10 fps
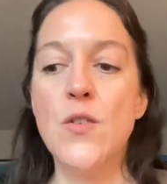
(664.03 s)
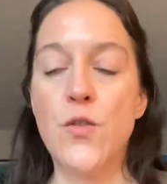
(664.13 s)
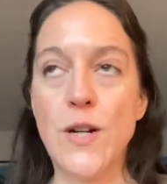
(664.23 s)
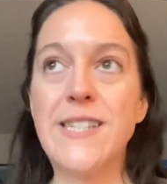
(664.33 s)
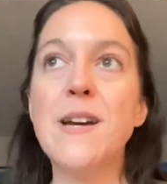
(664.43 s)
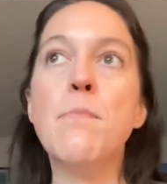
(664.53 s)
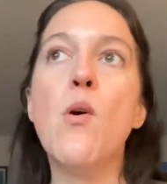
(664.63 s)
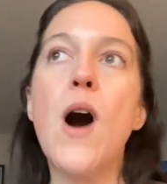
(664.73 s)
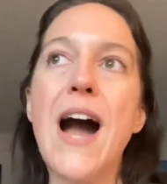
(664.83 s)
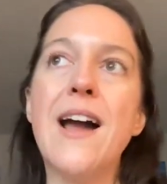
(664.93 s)
For
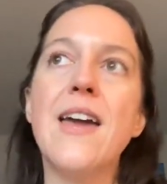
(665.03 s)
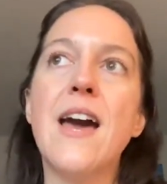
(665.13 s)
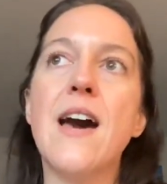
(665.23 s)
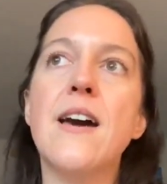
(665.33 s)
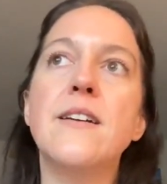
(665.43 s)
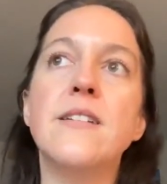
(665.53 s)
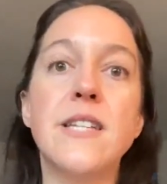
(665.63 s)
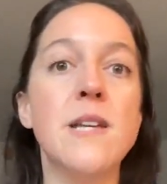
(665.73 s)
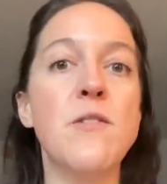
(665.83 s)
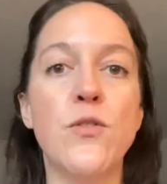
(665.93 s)
example, I had a
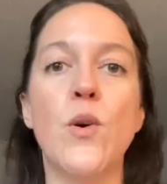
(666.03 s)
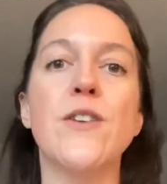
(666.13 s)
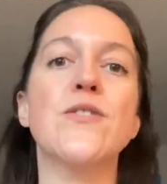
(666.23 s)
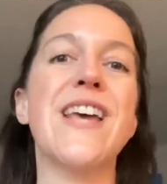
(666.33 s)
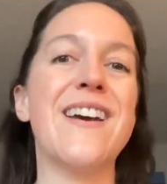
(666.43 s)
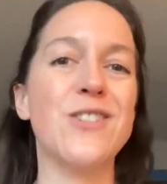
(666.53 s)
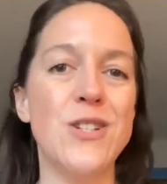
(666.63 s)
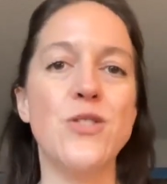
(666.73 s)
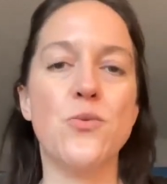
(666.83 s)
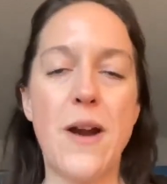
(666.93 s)
team of lawyers
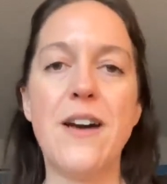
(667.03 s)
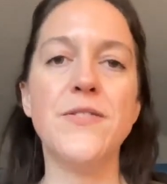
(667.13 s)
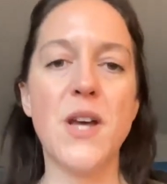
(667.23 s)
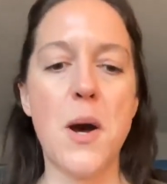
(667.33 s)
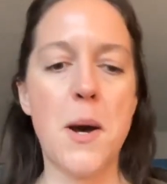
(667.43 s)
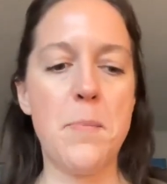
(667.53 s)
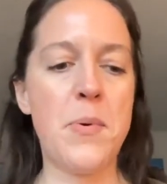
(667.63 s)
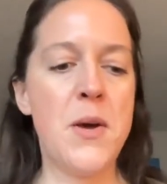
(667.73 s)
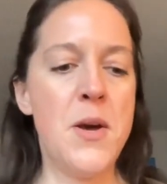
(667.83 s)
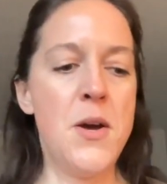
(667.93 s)
actually draft up,
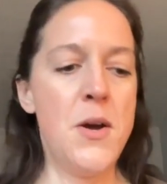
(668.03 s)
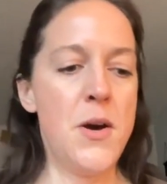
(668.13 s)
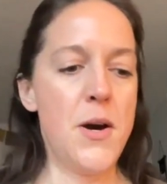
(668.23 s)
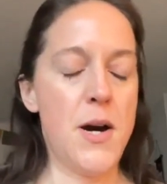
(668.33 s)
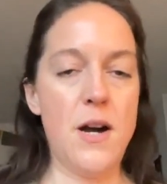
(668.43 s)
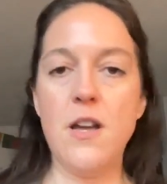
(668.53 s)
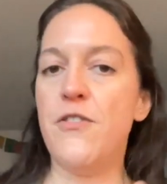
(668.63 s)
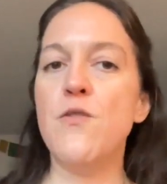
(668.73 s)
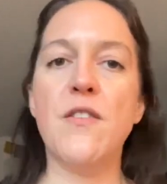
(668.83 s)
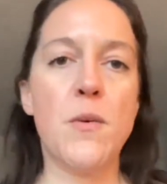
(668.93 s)

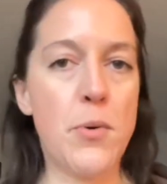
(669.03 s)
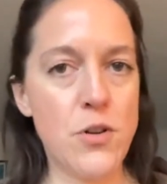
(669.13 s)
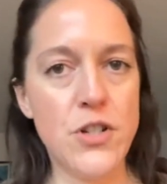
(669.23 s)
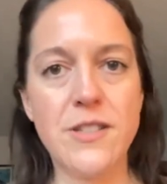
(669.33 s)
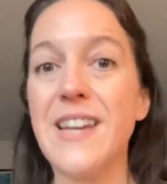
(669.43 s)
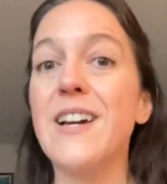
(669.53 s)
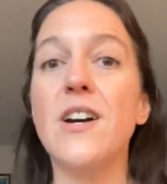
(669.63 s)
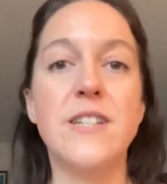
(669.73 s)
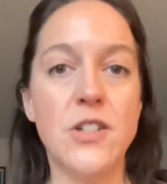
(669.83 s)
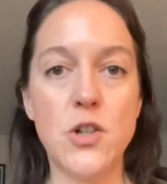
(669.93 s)
if you've ever purchased like
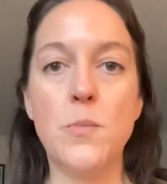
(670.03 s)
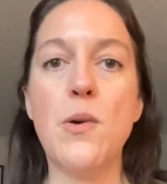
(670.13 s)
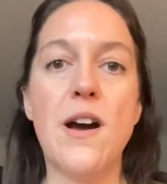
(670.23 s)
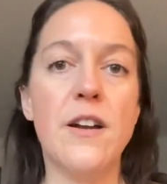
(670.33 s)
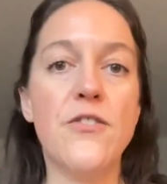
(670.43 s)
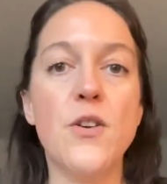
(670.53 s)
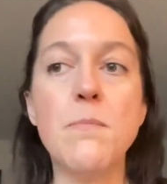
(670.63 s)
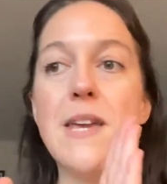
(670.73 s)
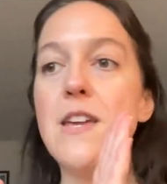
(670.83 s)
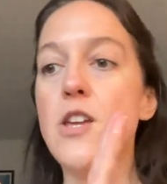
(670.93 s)
a digital product
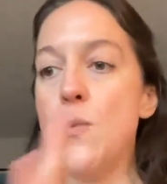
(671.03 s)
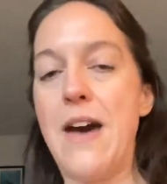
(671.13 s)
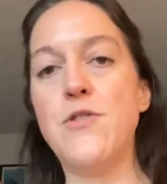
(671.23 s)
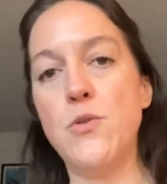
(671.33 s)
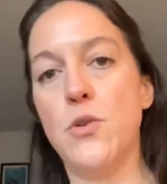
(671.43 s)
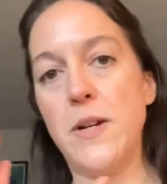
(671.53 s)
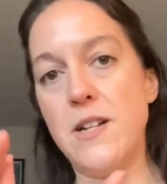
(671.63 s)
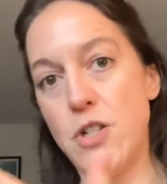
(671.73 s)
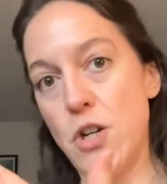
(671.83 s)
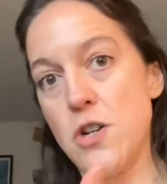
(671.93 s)
from me, you have to agree
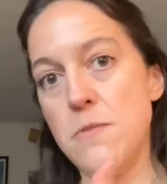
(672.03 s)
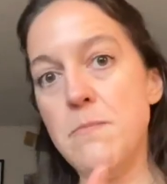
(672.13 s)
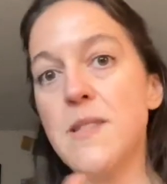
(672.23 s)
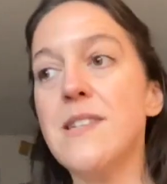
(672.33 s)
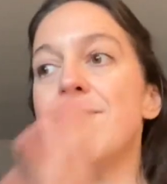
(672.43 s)
to terms.